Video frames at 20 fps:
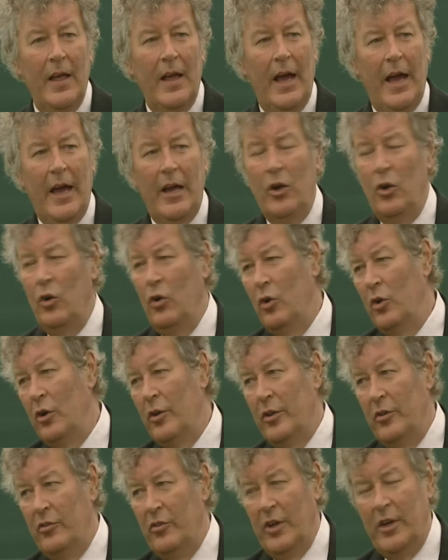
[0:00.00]
and all
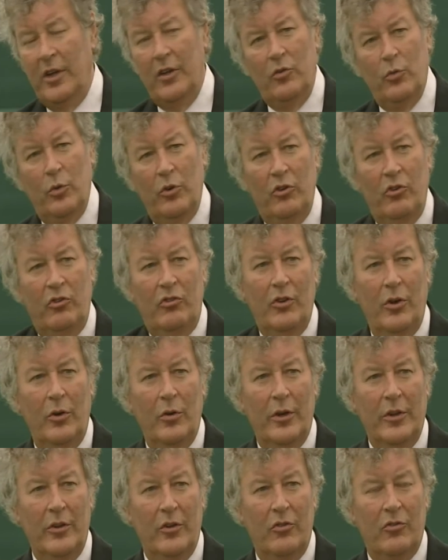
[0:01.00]
of the tickets were just
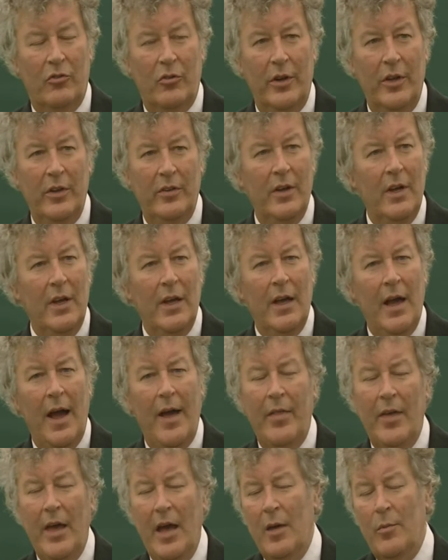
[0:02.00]
sold in the street,
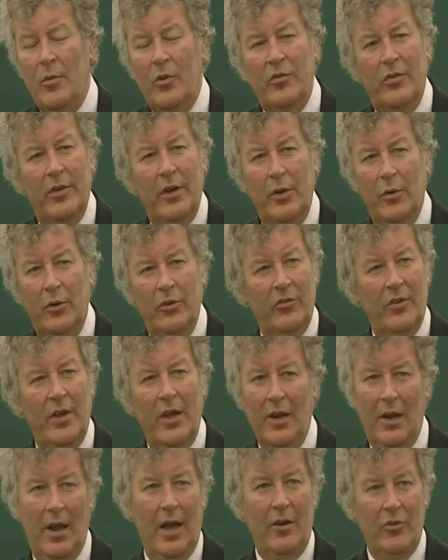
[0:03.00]
and the atmosphere was
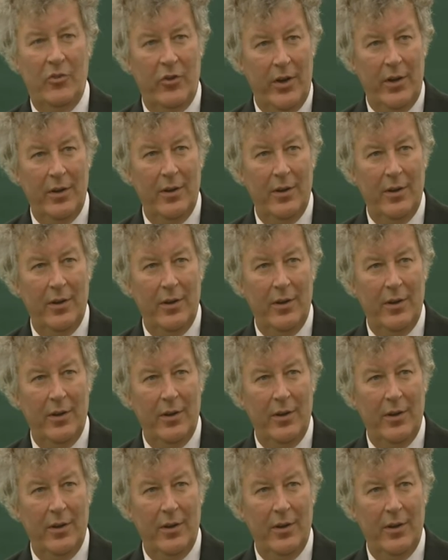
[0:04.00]
electric.